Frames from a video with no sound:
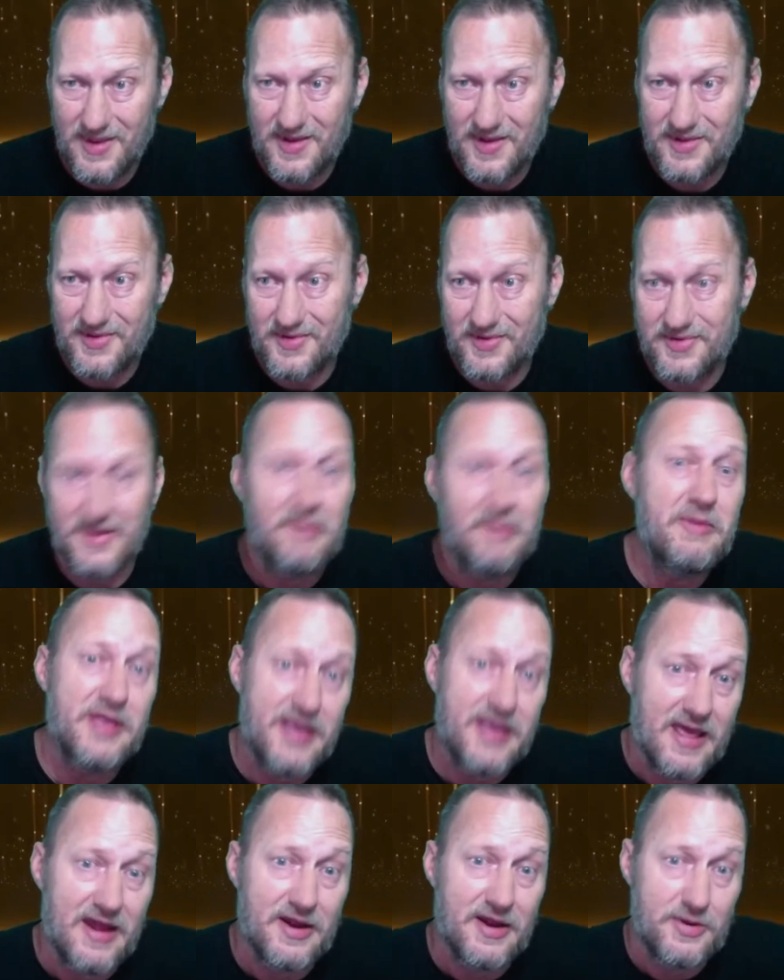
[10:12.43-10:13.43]
So somebody
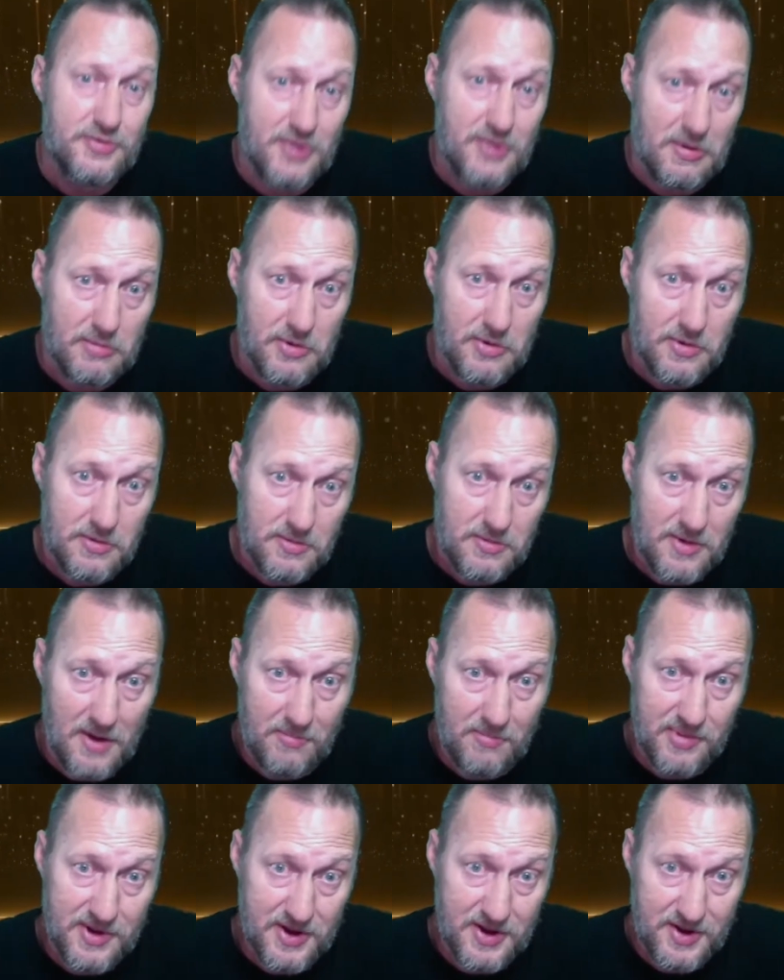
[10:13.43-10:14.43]
getting in trouble up
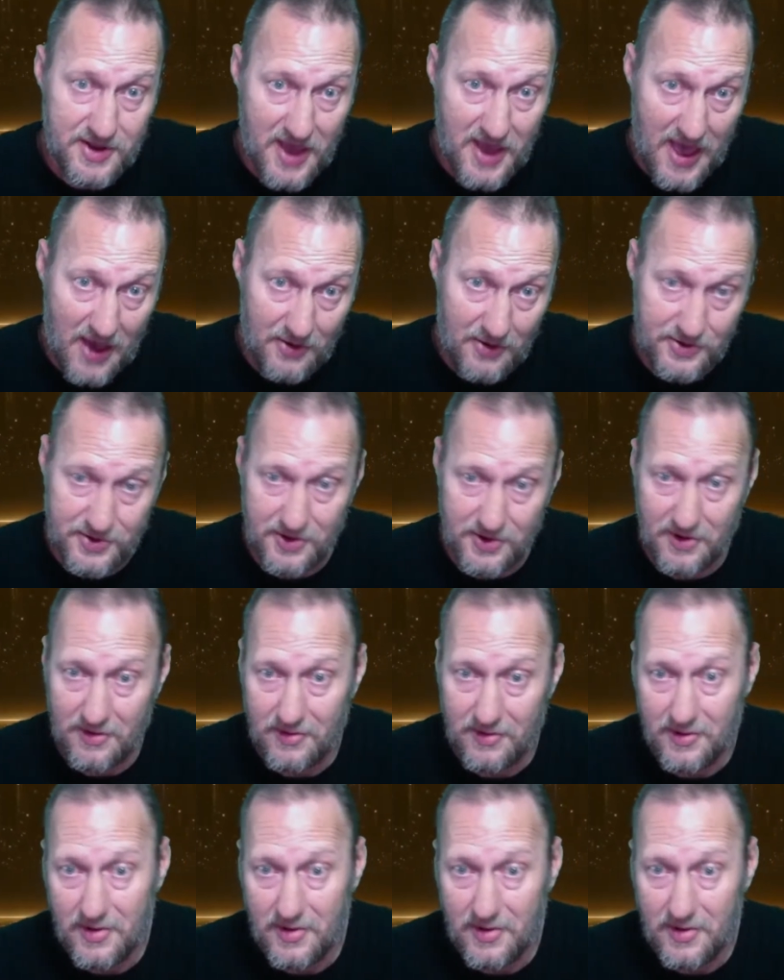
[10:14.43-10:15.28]
in this house, you know.